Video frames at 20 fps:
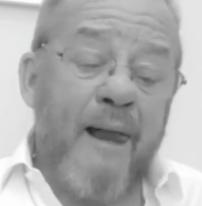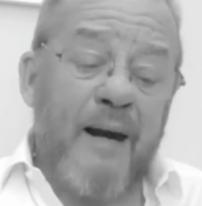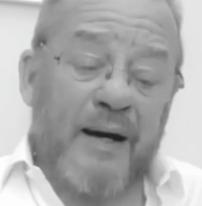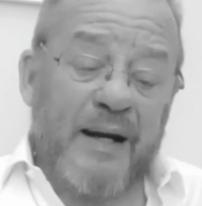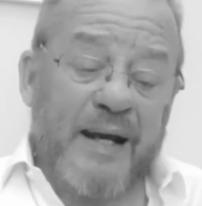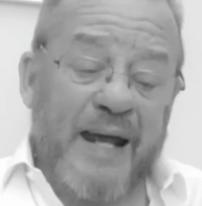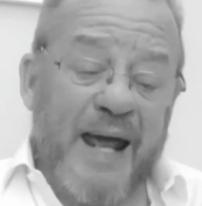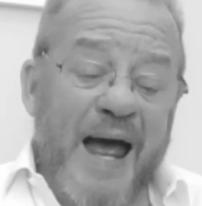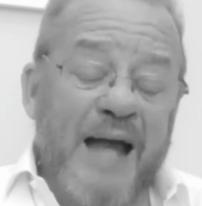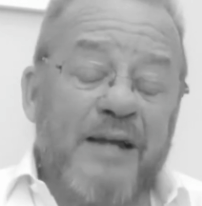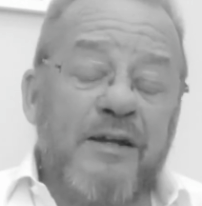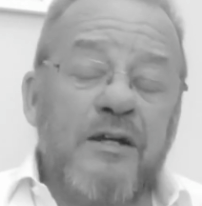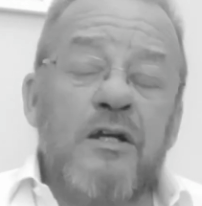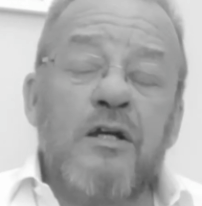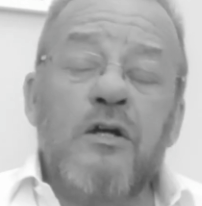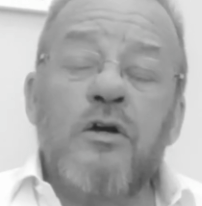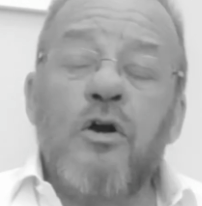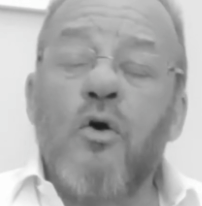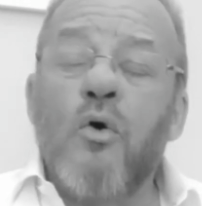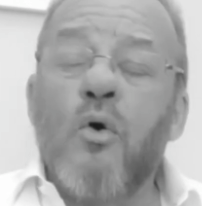
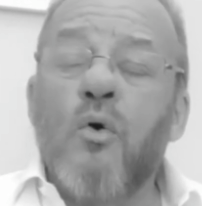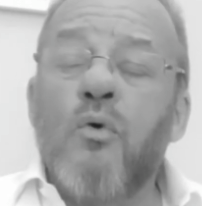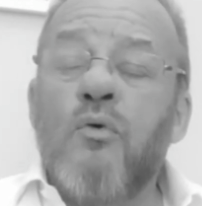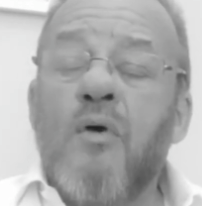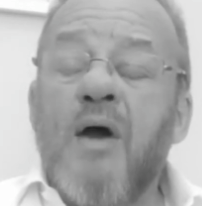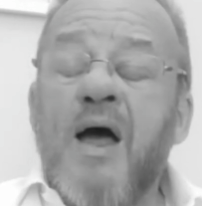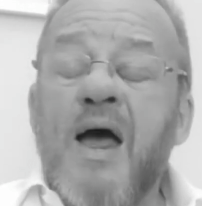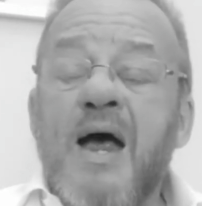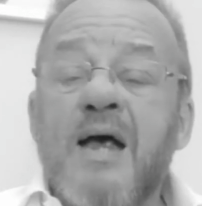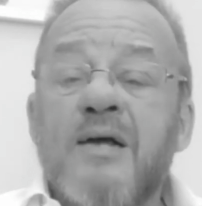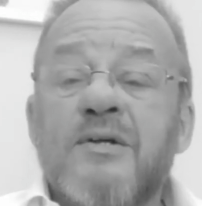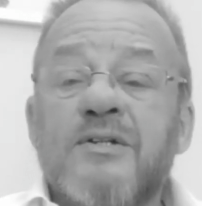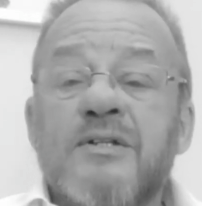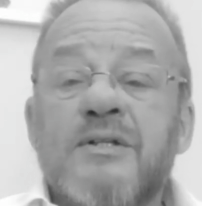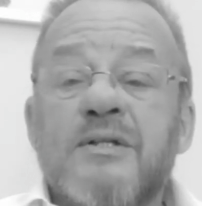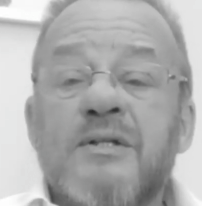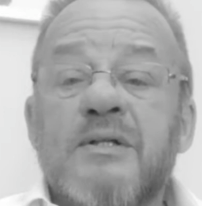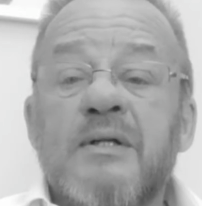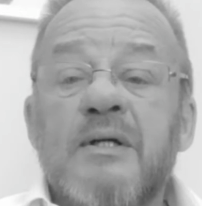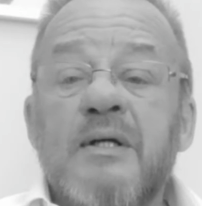Getting no
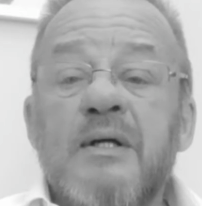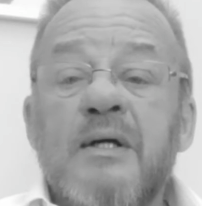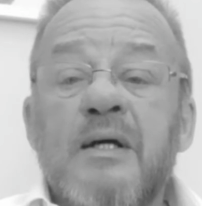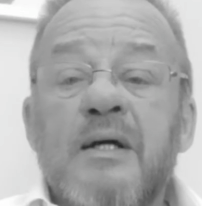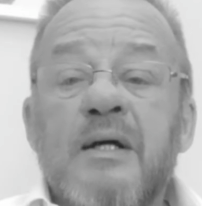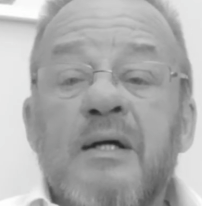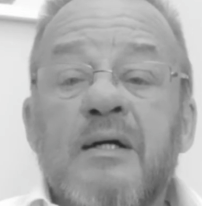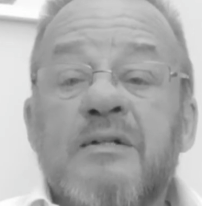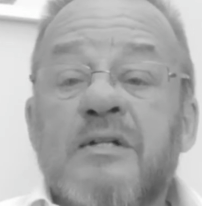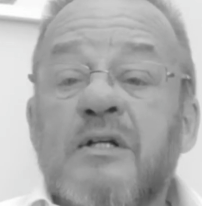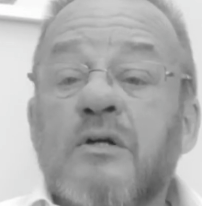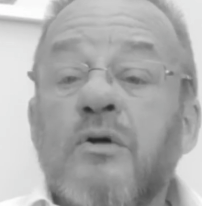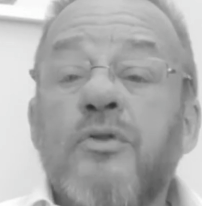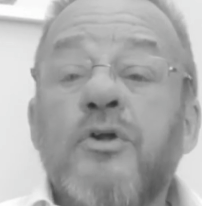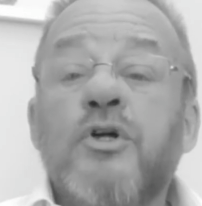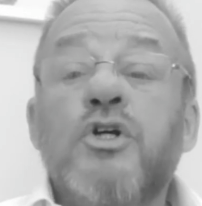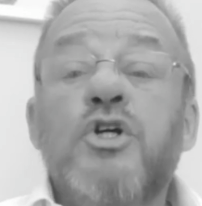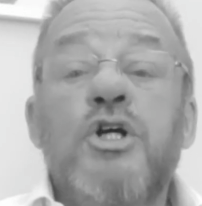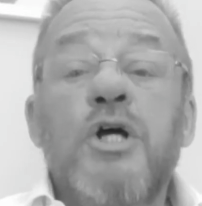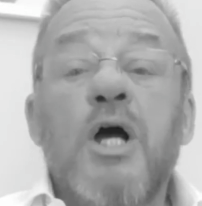rest till
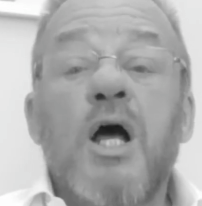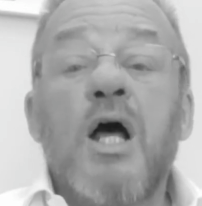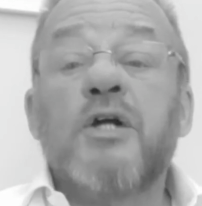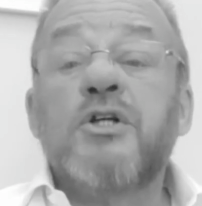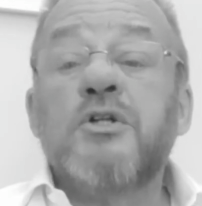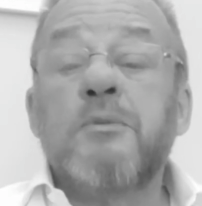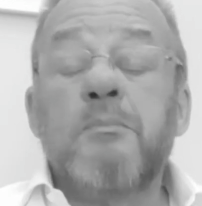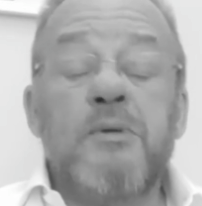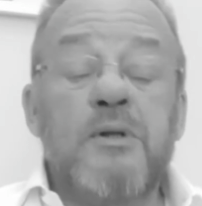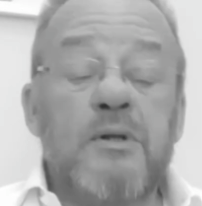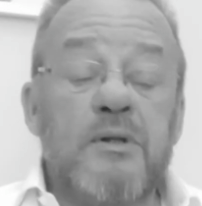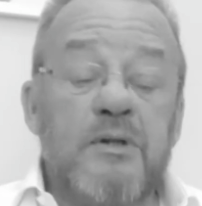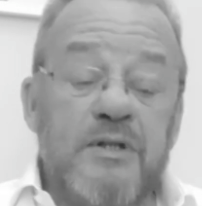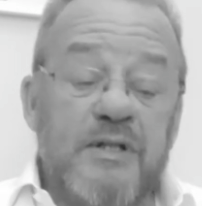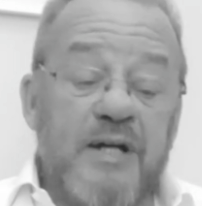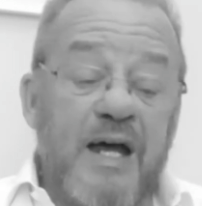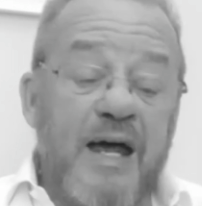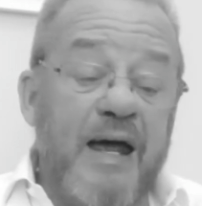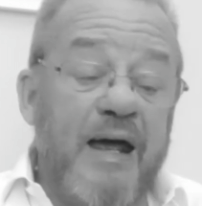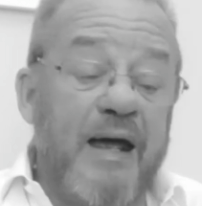the judgment
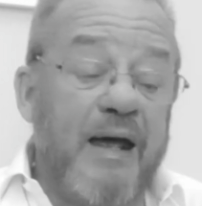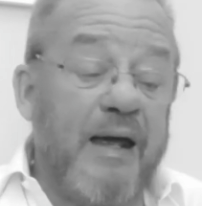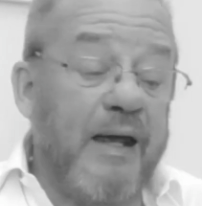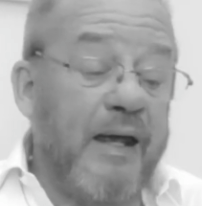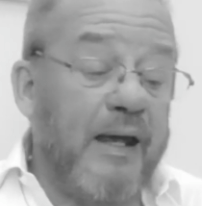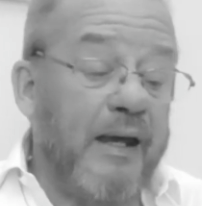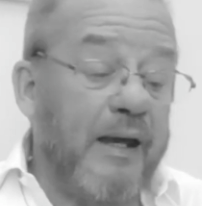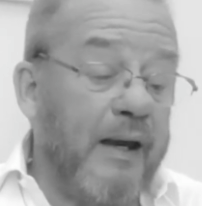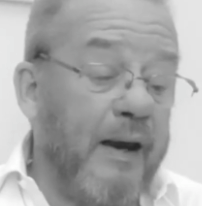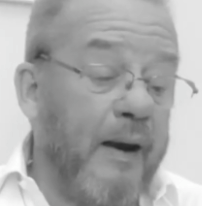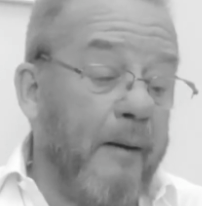day.